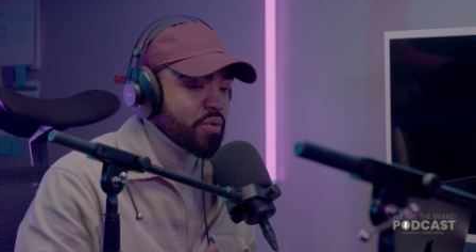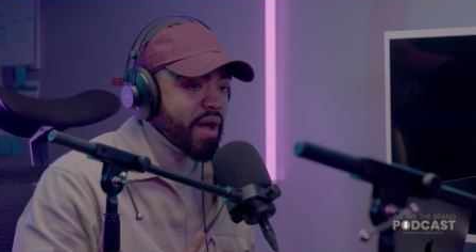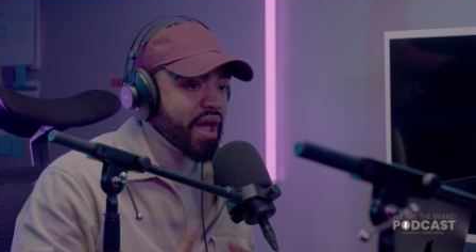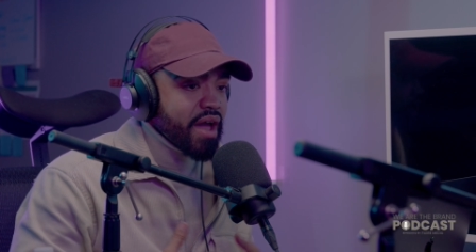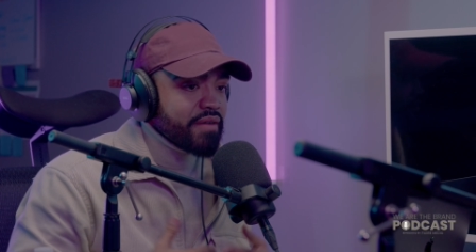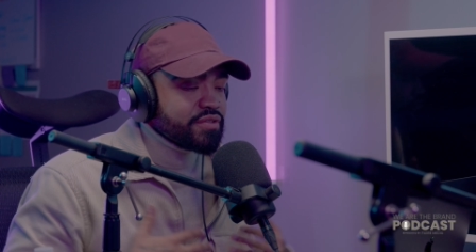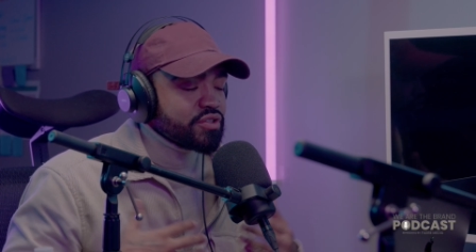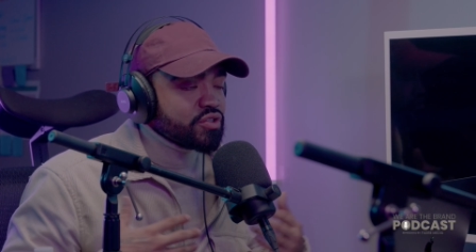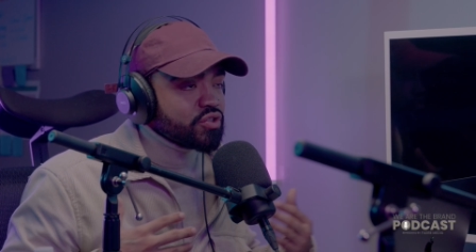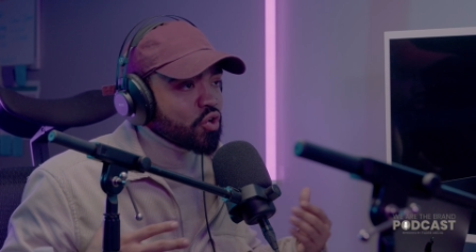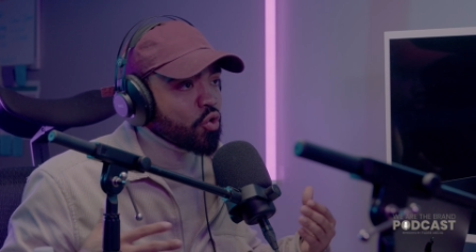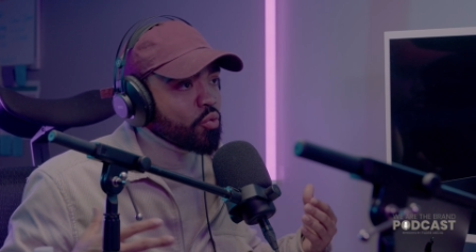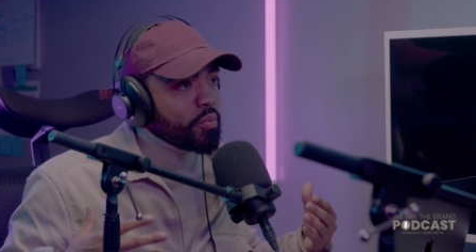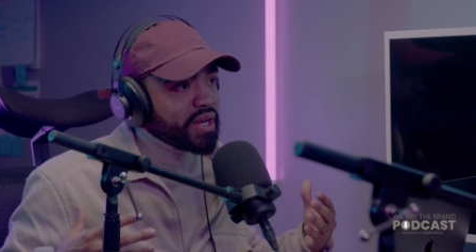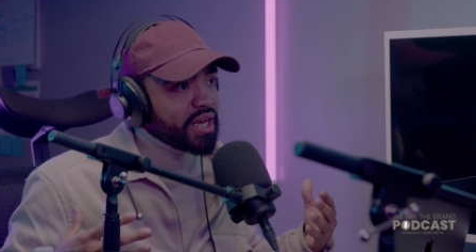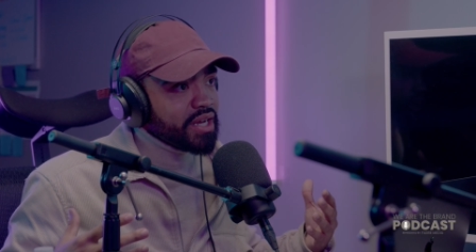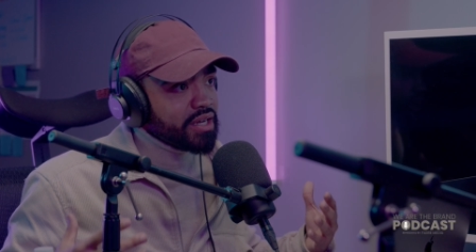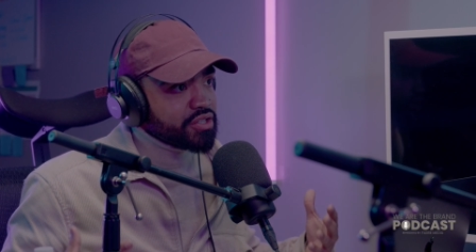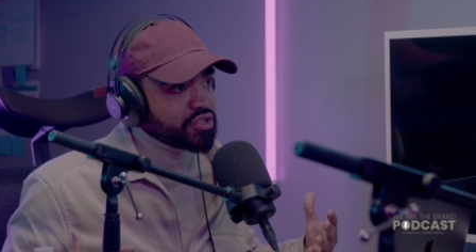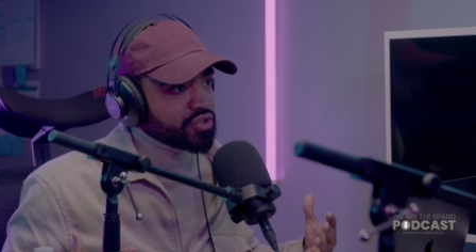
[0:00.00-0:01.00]
have so
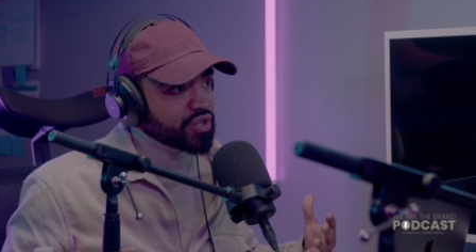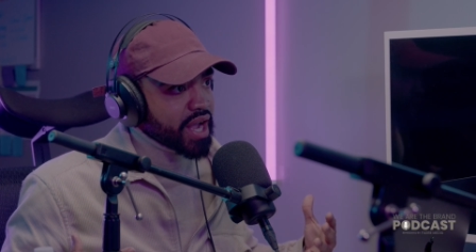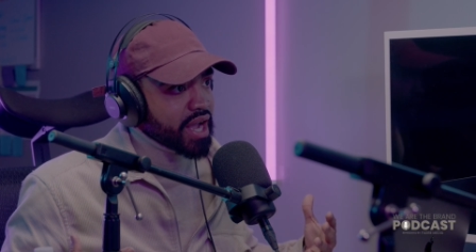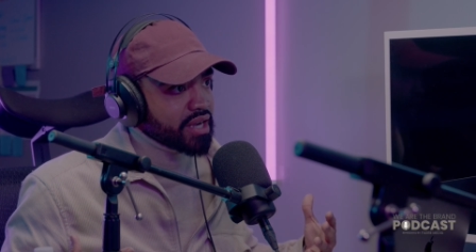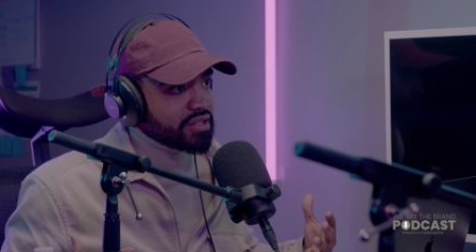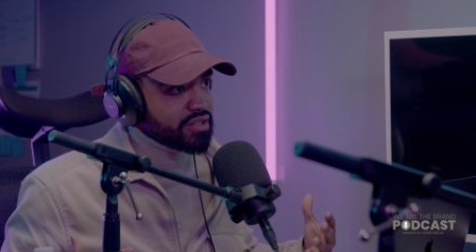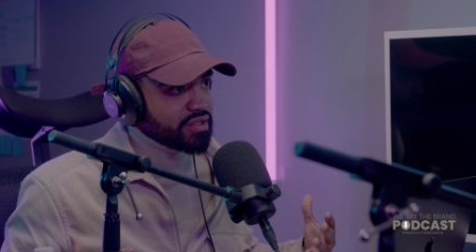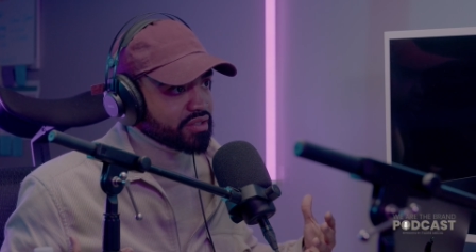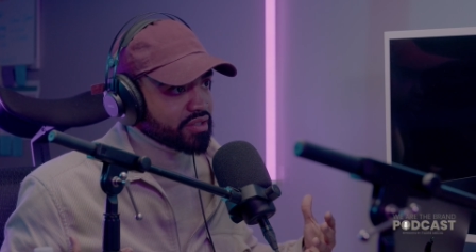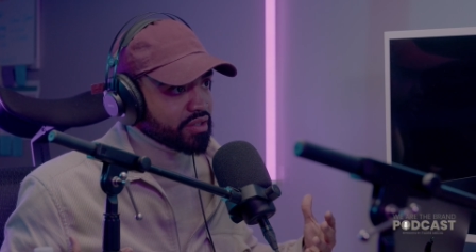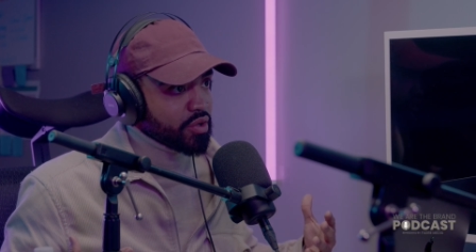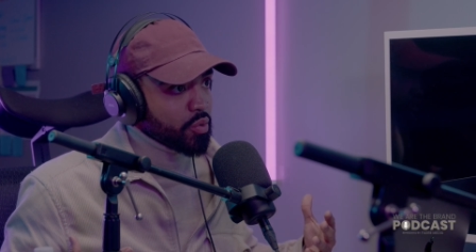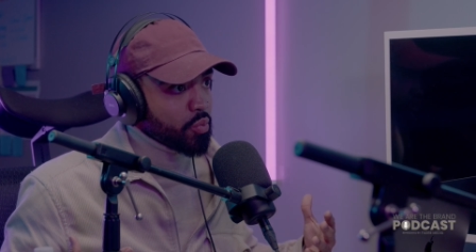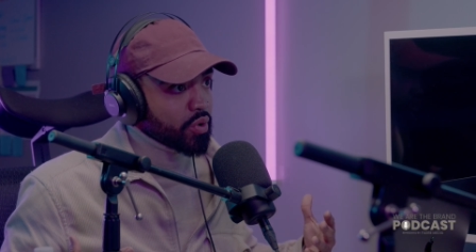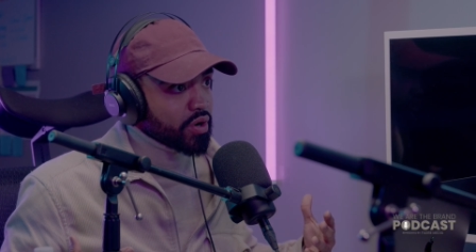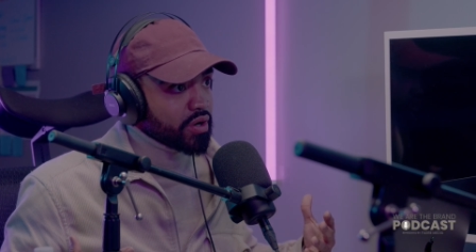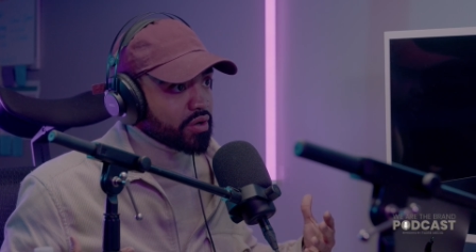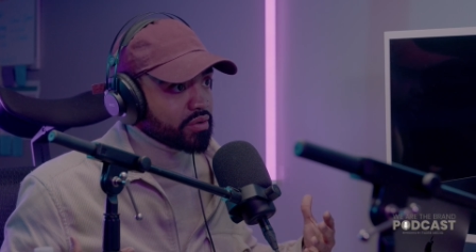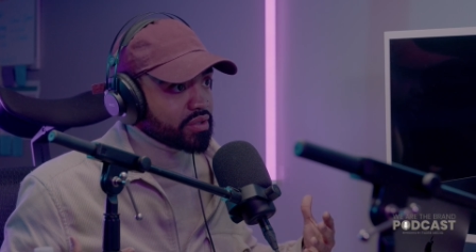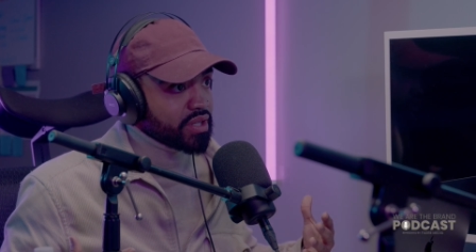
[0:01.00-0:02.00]
many distractions in the
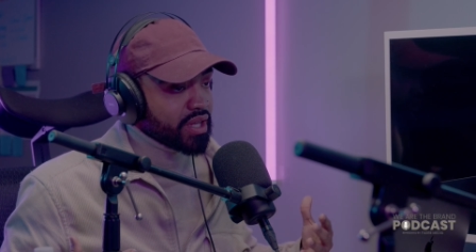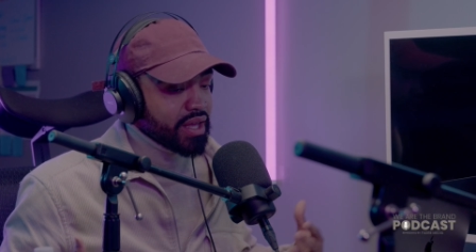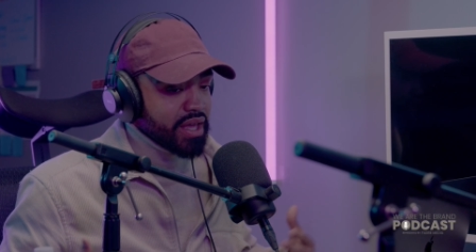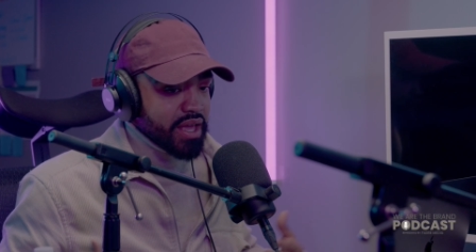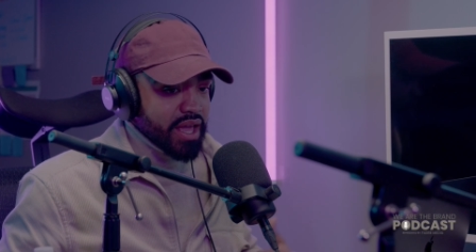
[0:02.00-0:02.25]
world